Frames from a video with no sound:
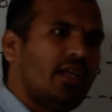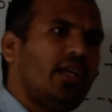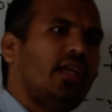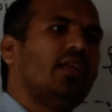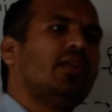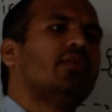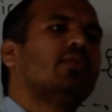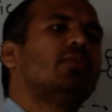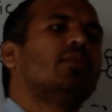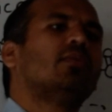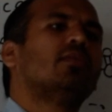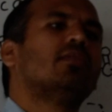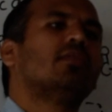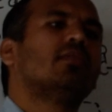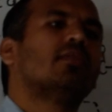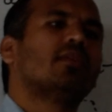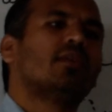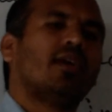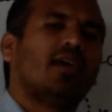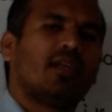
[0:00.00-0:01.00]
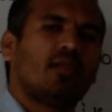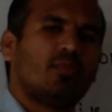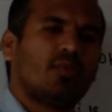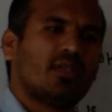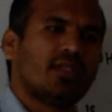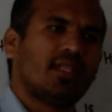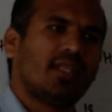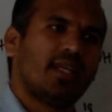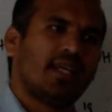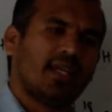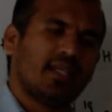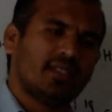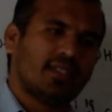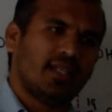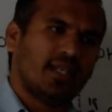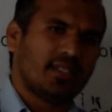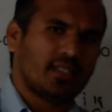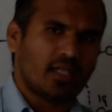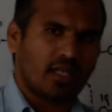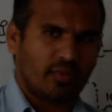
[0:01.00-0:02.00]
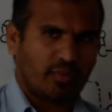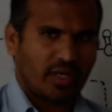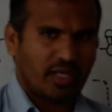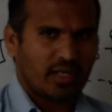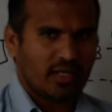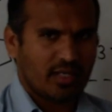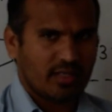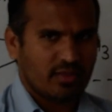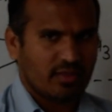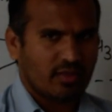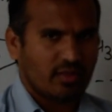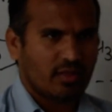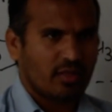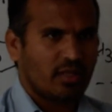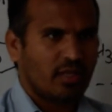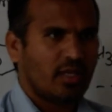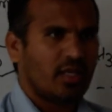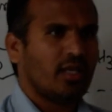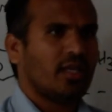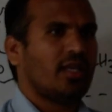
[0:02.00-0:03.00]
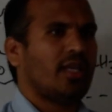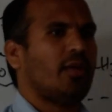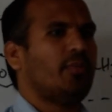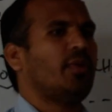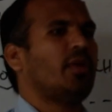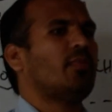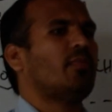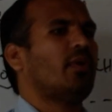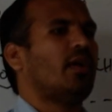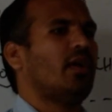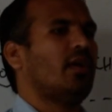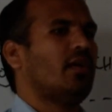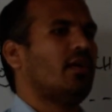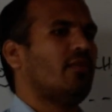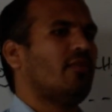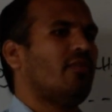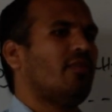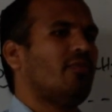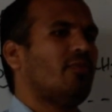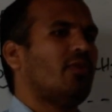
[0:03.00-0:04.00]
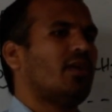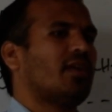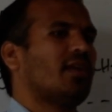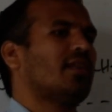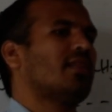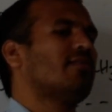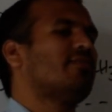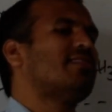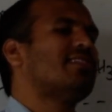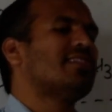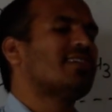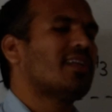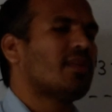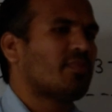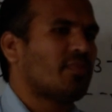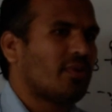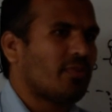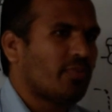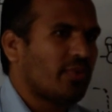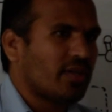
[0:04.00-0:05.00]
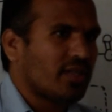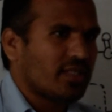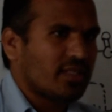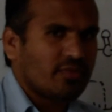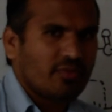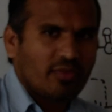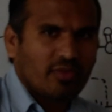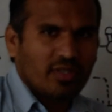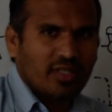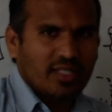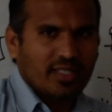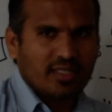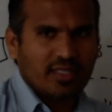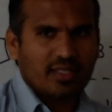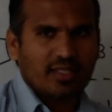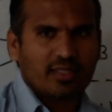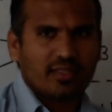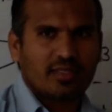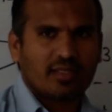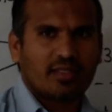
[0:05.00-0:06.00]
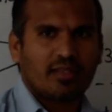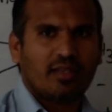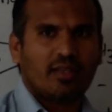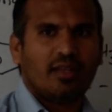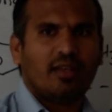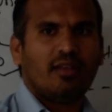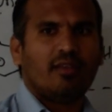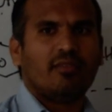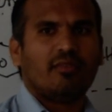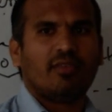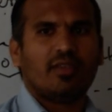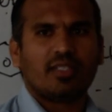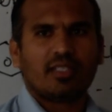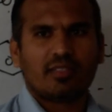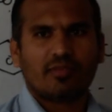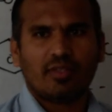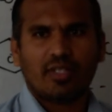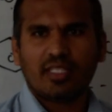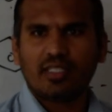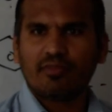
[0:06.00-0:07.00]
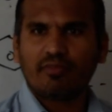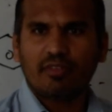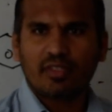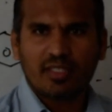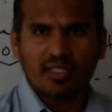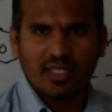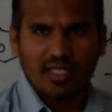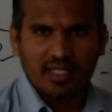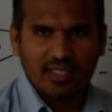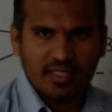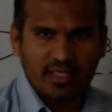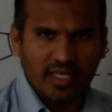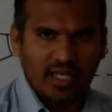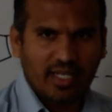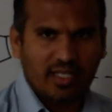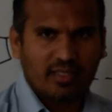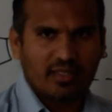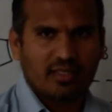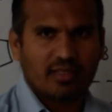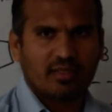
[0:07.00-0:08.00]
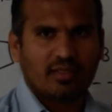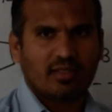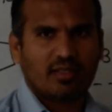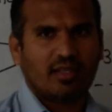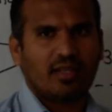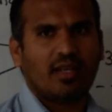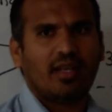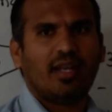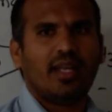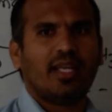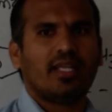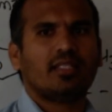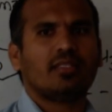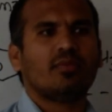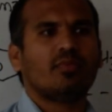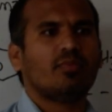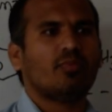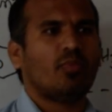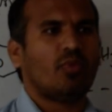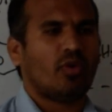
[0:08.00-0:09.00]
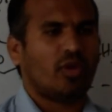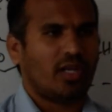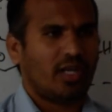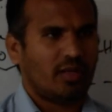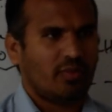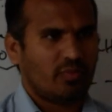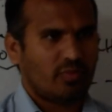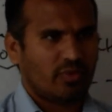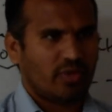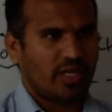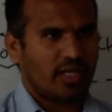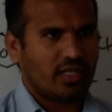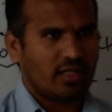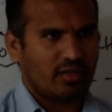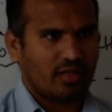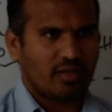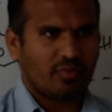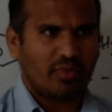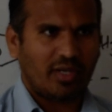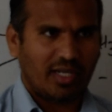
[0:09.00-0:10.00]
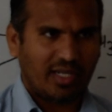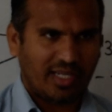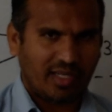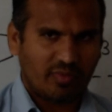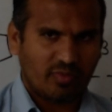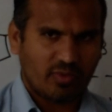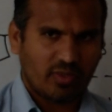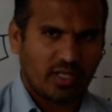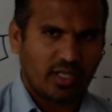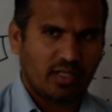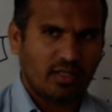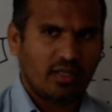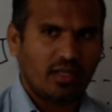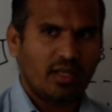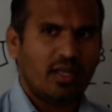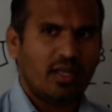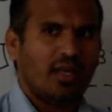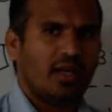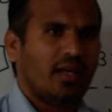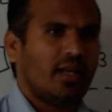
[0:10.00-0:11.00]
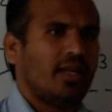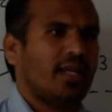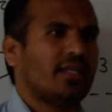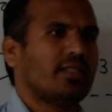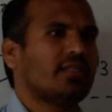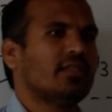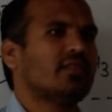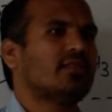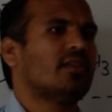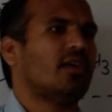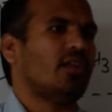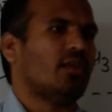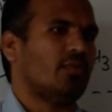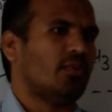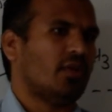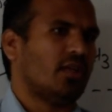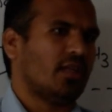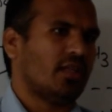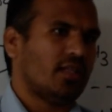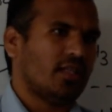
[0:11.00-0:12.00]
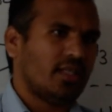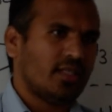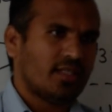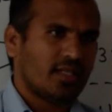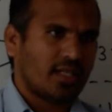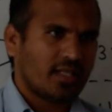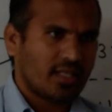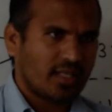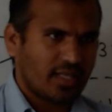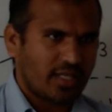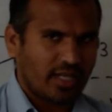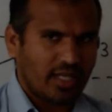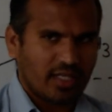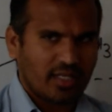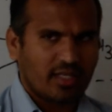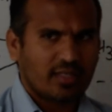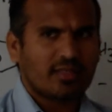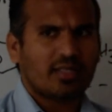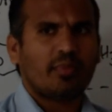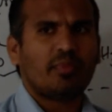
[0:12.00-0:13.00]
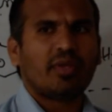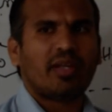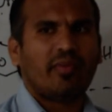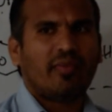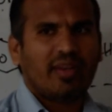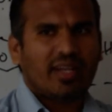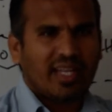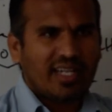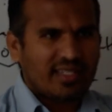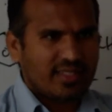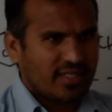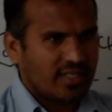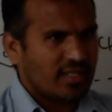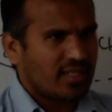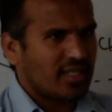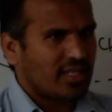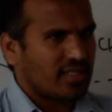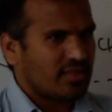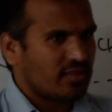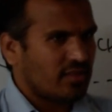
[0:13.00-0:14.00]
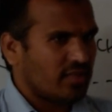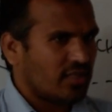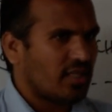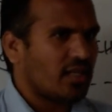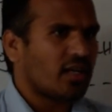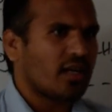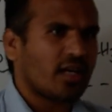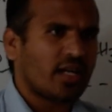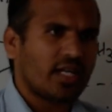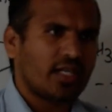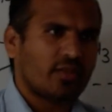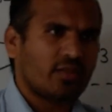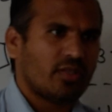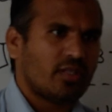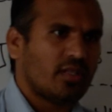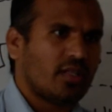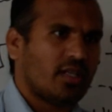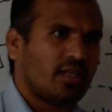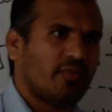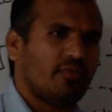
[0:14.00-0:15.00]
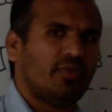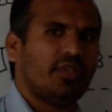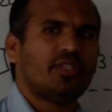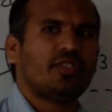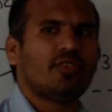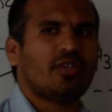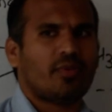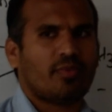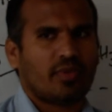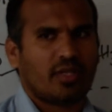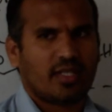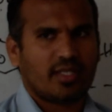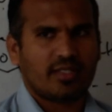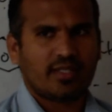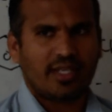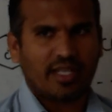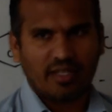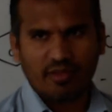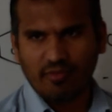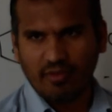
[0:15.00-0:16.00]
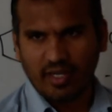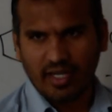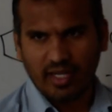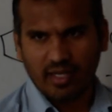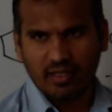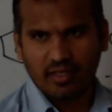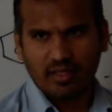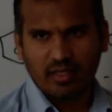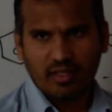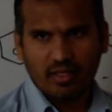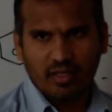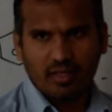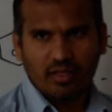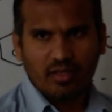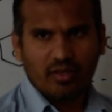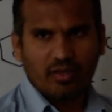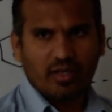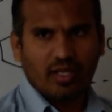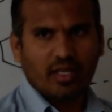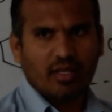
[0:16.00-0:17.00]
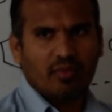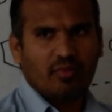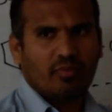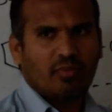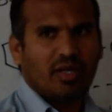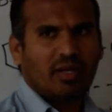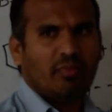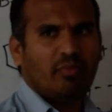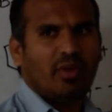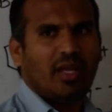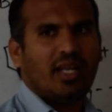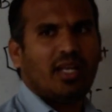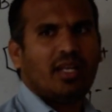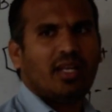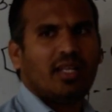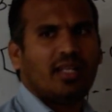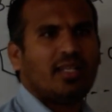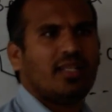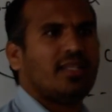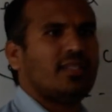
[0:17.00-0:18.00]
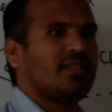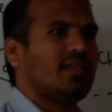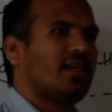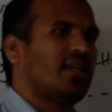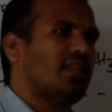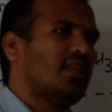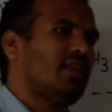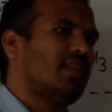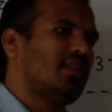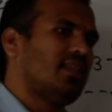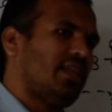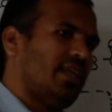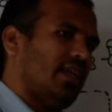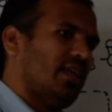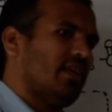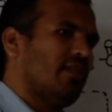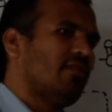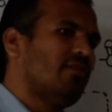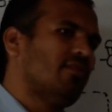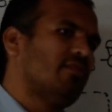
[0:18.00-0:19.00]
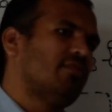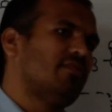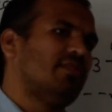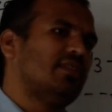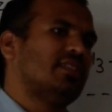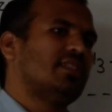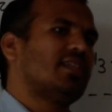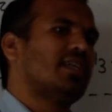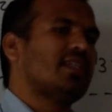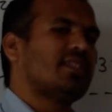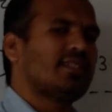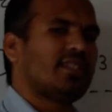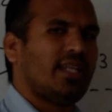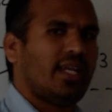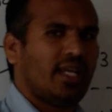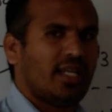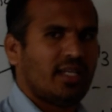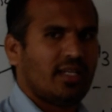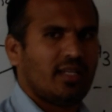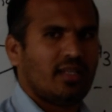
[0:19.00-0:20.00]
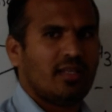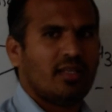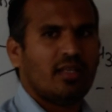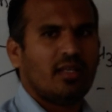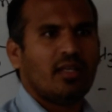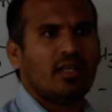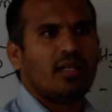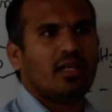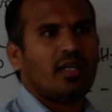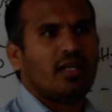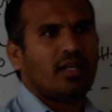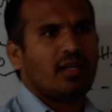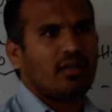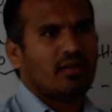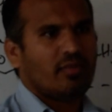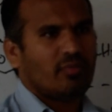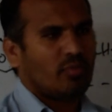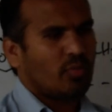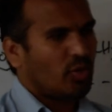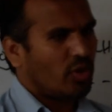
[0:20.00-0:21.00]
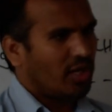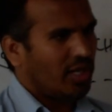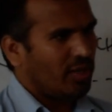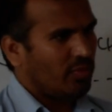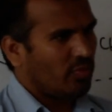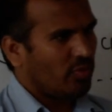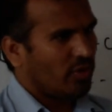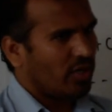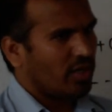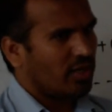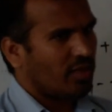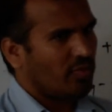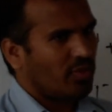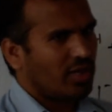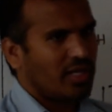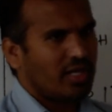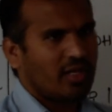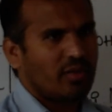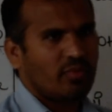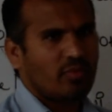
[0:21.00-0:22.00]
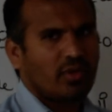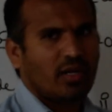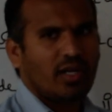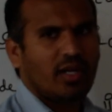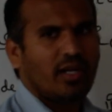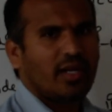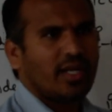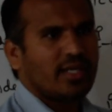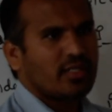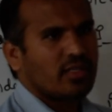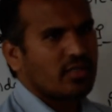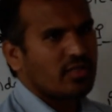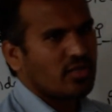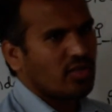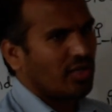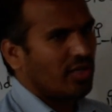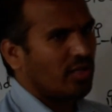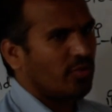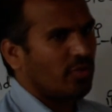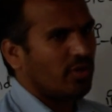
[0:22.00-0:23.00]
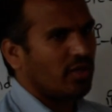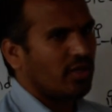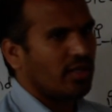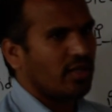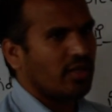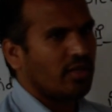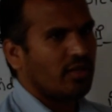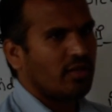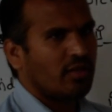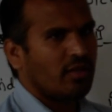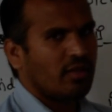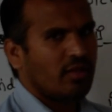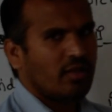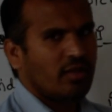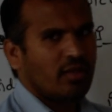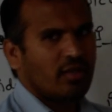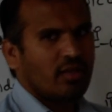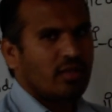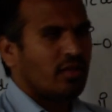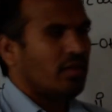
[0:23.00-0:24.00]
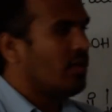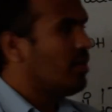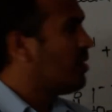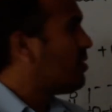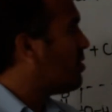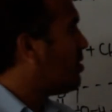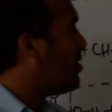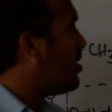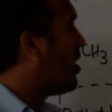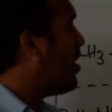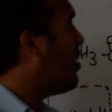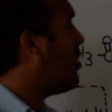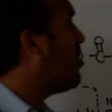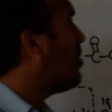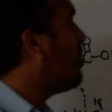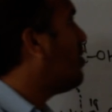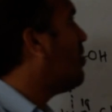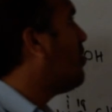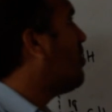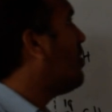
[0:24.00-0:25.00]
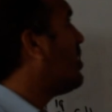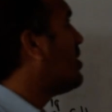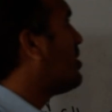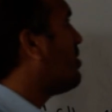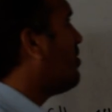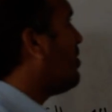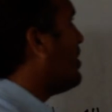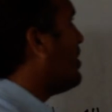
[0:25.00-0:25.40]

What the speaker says: ketone, carboxylic acid, next amino acid. Keep in mind, what are the physical properties we will discuss? First one is physical state. Next, boiling point or melting point. Next, solubility. These are the three. Sometimes density also is there according to that which chapter is required. Okay, but mainly these are the three: physical state, boiling point or melting point. Next is solubility. So now, first